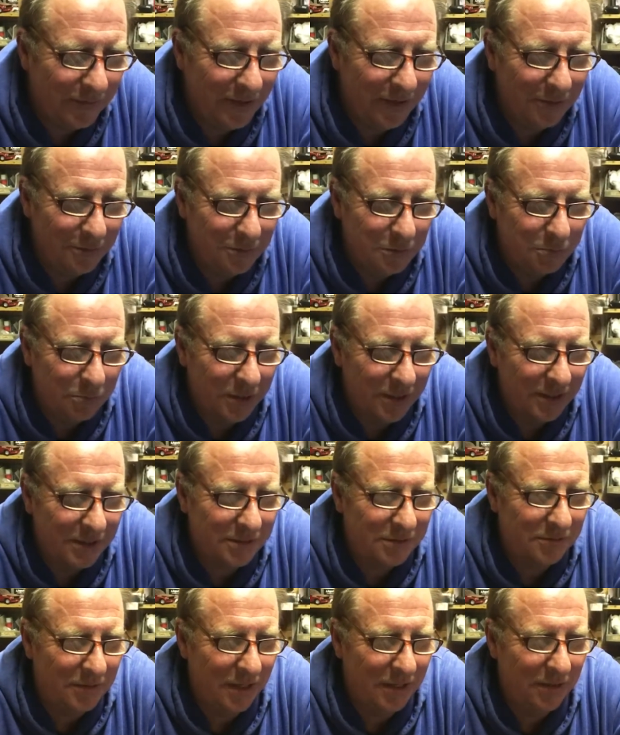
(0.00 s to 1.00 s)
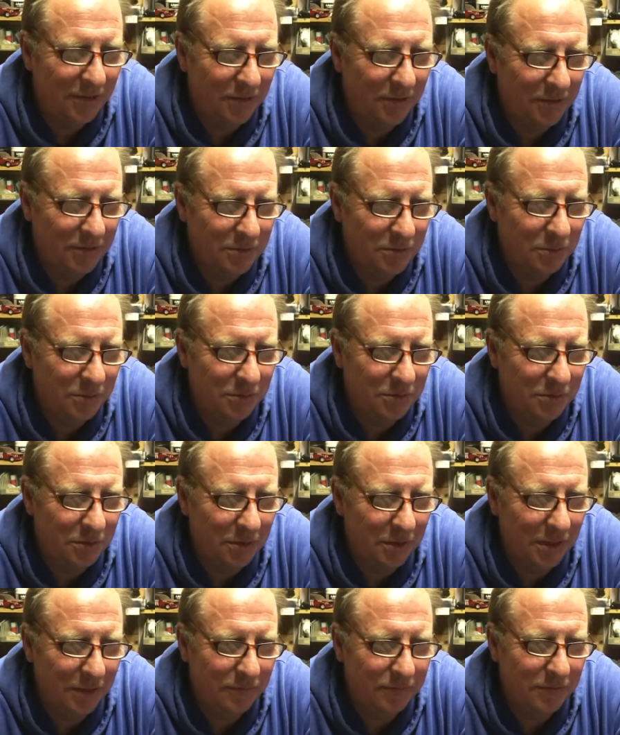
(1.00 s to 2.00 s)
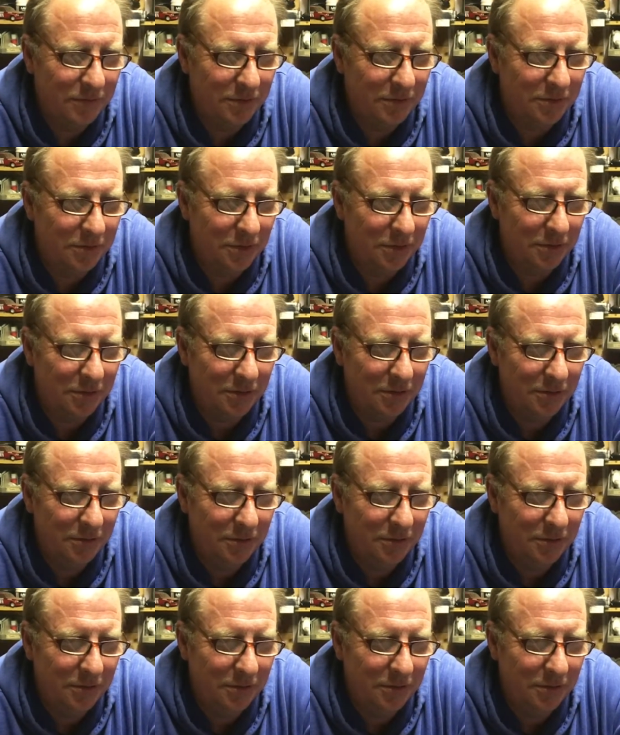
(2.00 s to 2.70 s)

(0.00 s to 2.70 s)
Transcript: kilos brake strength, so it should lift your truck.